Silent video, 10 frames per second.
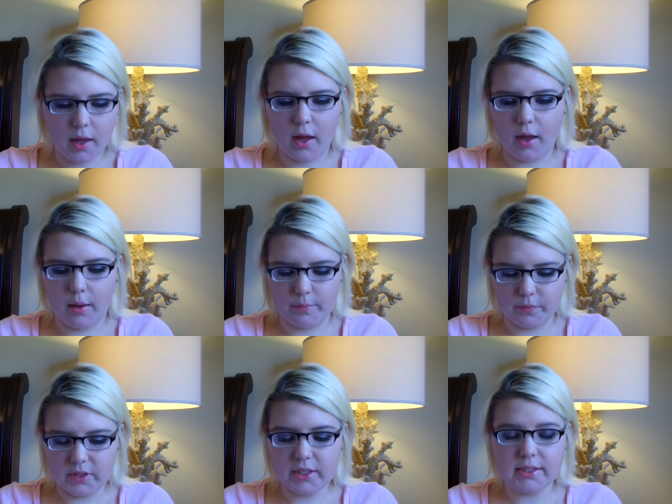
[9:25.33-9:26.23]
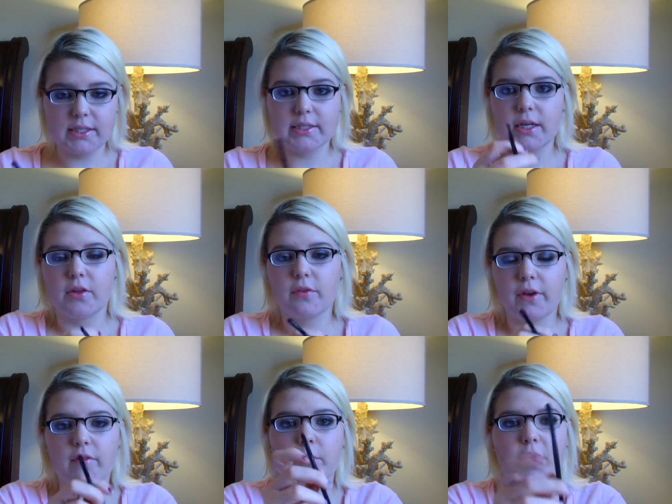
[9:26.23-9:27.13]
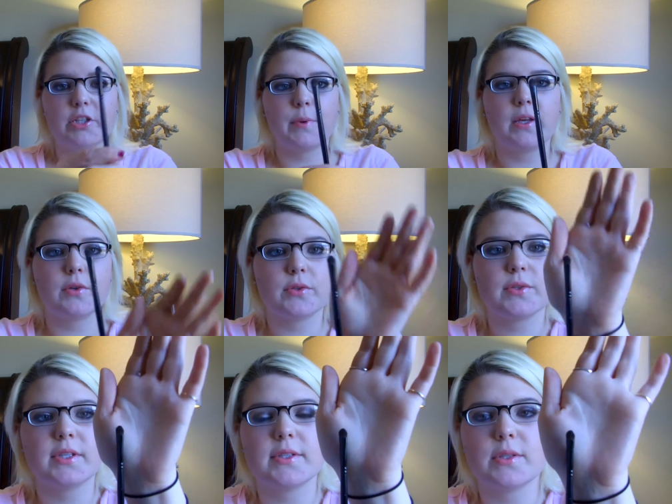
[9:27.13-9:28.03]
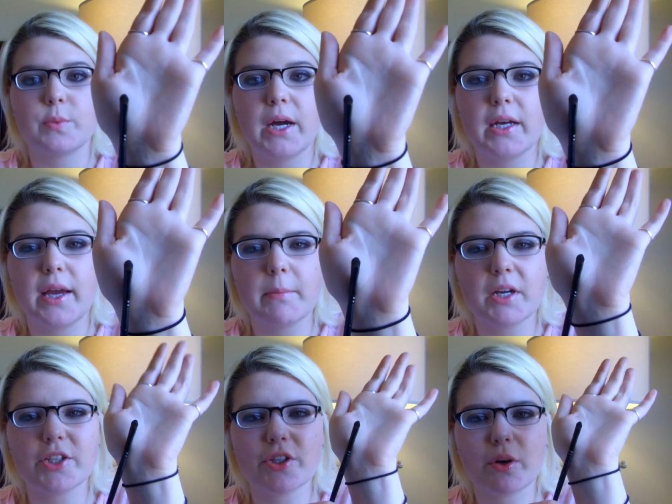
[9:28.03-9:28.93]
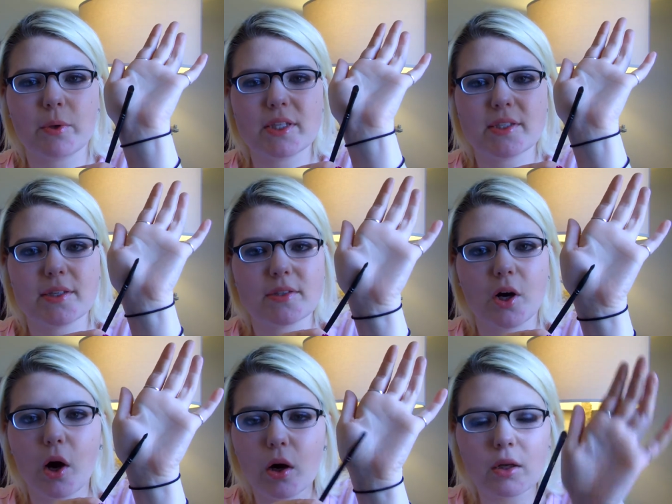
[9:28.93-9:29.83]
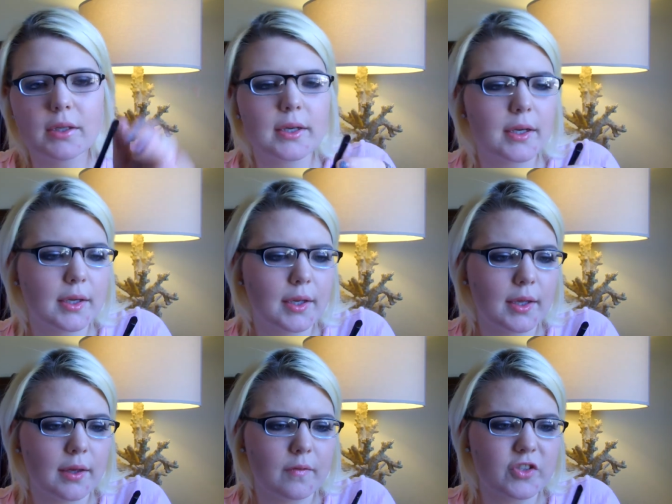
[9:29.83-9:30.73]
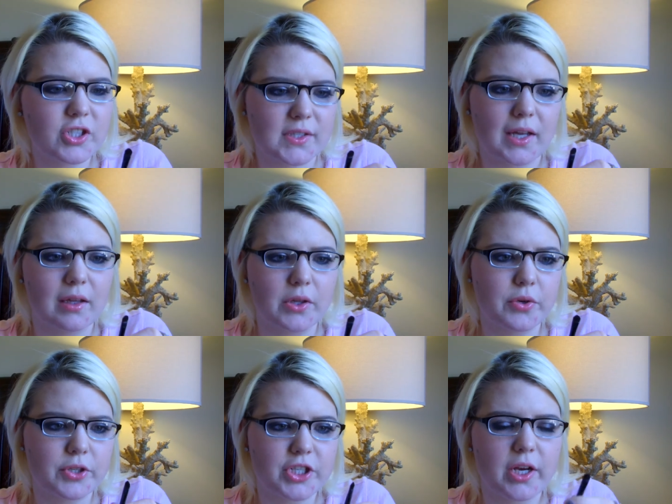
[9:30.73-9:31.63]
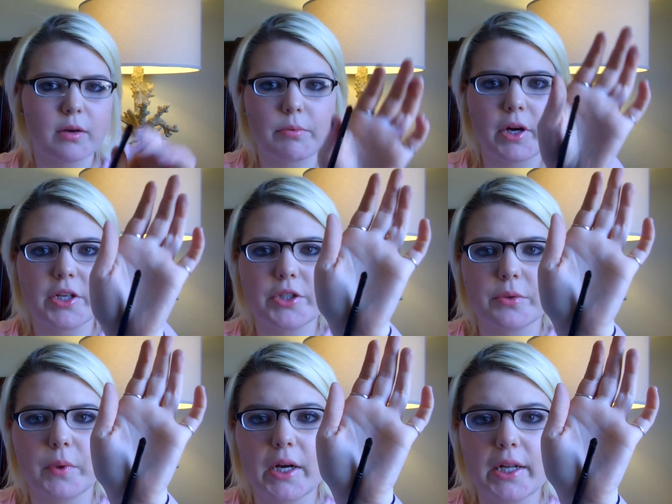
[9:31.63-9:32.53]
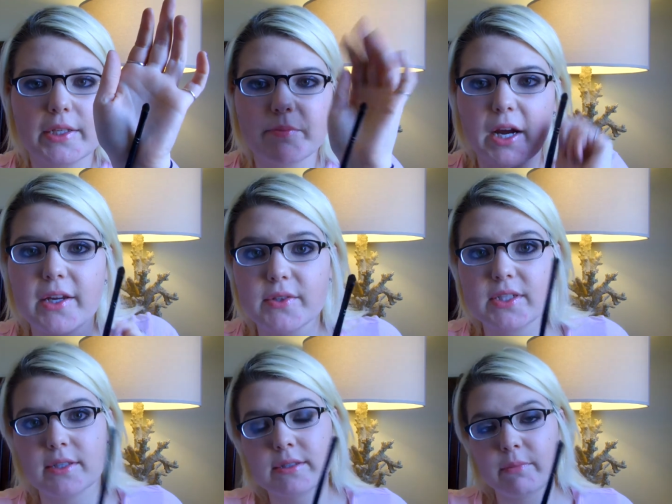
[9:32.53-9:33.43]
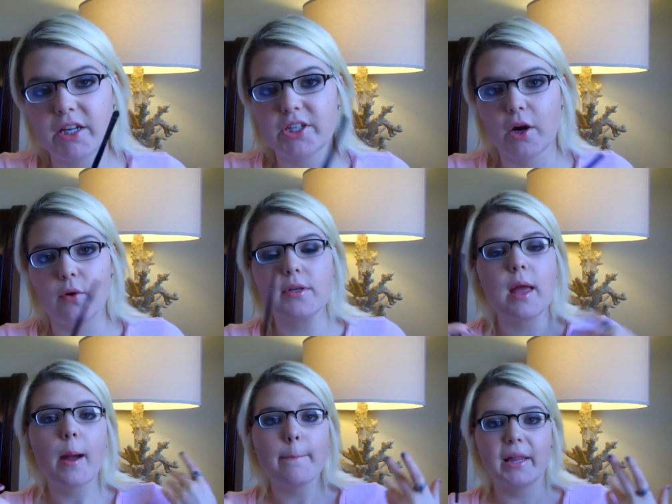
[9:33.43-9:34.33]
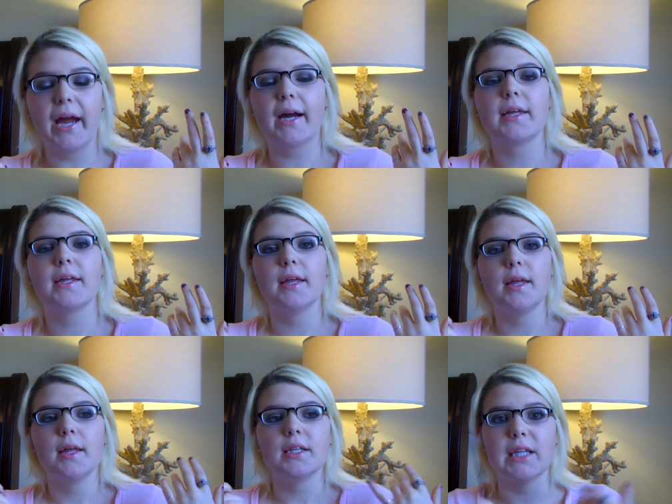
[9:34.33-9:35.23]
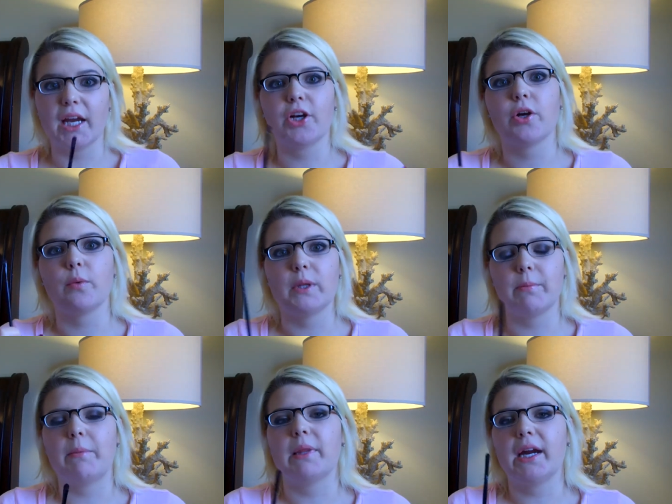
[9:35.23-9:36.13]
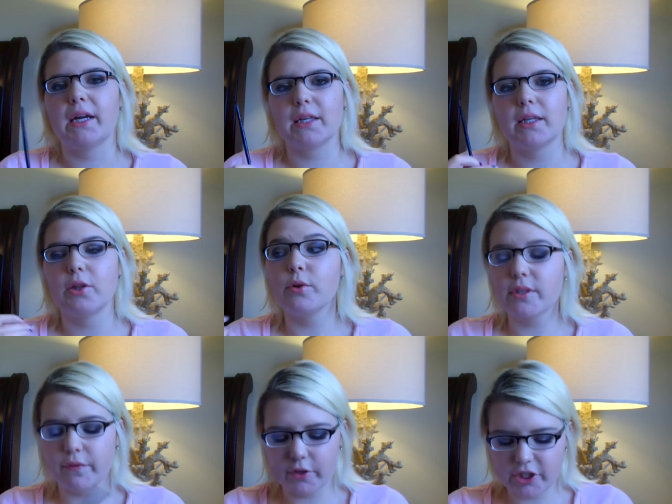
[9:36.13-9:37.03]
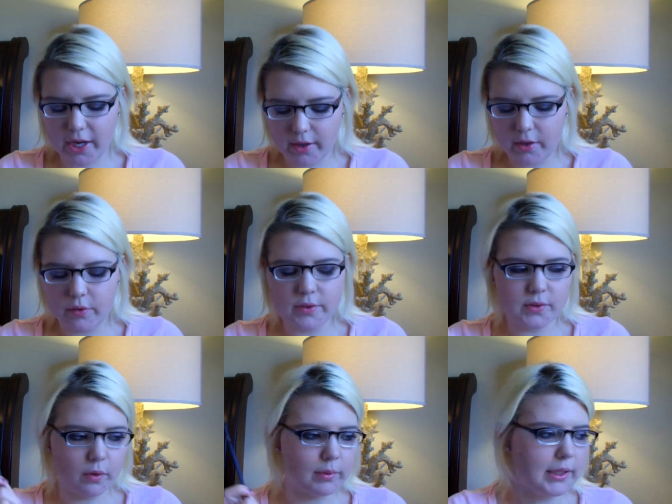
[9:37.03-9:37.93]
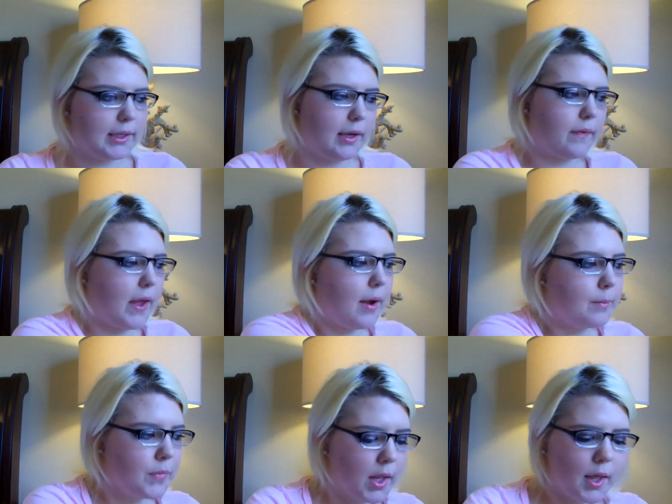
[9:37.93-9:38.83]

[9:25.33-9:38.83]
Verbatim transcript: Um, this is another favorite brush by Coastal Scents as well. I'm not sure what this is called it's just like a little shader brush or what it is, but I use it to smudge out black liner with my black Lucifer shadow, so I really like that.